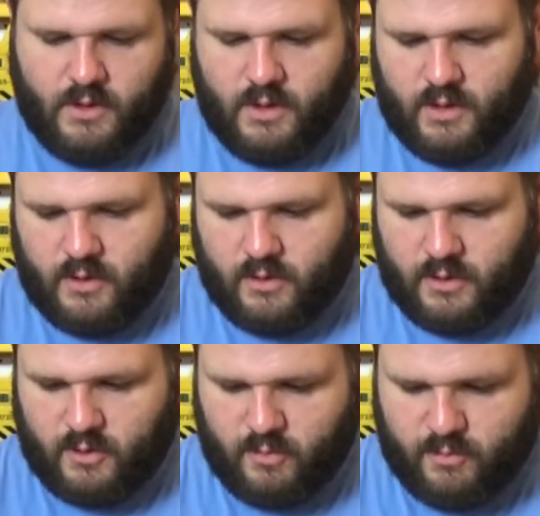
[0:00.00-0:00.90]
In our
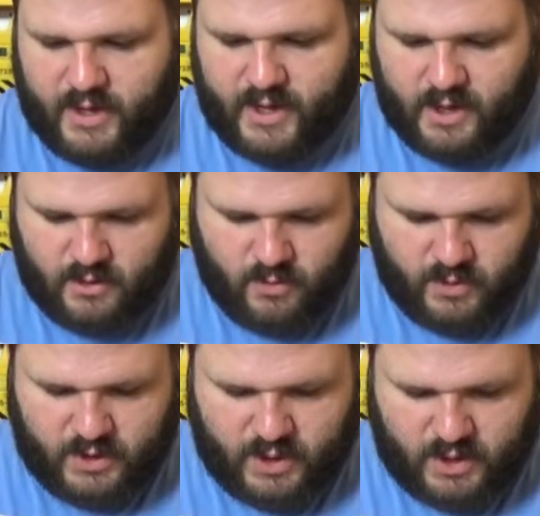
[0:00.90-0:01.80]
little bag
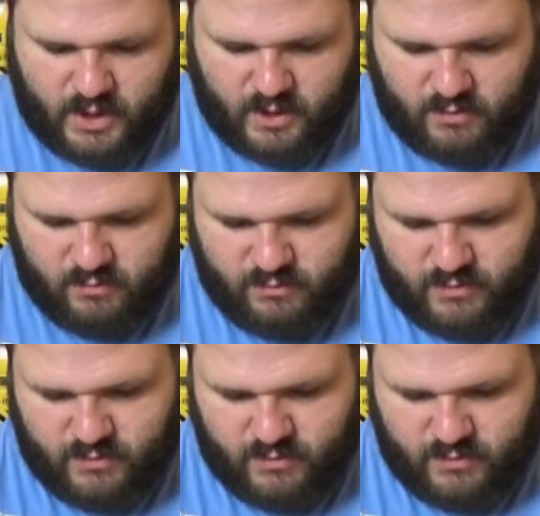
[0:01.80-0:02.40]
we have,